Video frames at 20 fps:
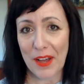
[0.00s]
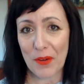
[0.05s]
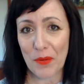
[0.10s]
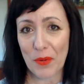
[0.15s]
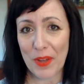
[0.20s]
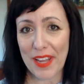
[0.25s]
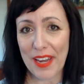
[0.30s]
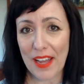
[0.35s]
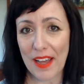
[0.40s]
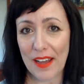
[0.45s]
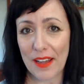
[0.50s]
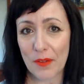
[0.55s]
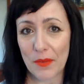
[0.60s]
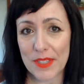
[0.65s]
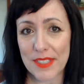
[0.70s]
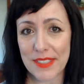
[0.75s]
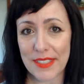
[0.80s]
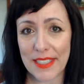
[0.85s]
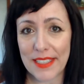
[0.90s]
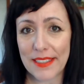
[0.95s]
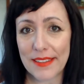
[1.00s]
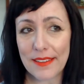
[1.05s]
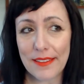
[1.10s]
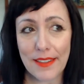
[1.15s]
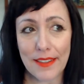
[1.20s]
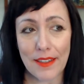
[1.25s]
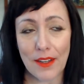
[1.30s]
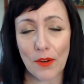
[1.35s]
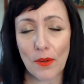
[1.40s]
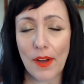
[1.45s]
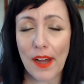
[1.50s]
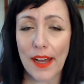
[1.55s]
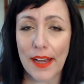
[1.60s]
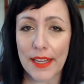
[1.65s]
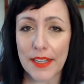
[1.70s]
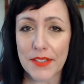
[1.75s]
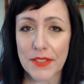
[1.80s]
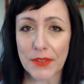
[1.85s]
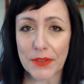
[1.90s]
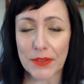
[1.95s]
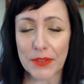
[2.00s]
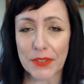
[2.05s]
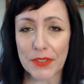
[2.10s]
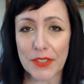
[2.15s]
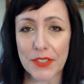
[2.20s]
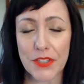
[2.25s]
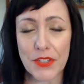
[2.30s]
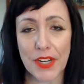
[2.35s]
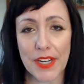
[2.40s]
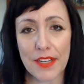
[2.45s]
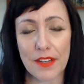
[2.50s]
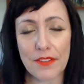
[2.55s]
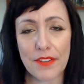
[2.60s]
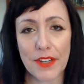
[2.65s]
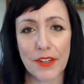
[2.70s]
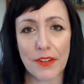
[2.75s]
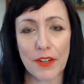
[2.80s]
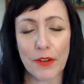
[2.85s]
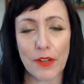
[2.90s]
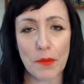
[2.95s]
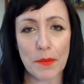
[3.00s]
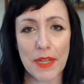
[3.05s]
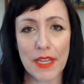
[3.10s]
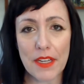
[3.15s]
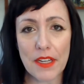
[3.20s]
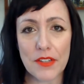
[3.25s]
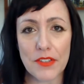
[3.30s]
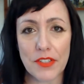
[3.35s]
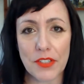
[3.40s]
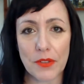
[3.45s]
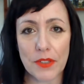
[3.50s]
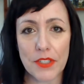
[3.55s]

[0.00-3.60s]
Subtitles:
when I was in, high school and trying to figure out what am I going to do?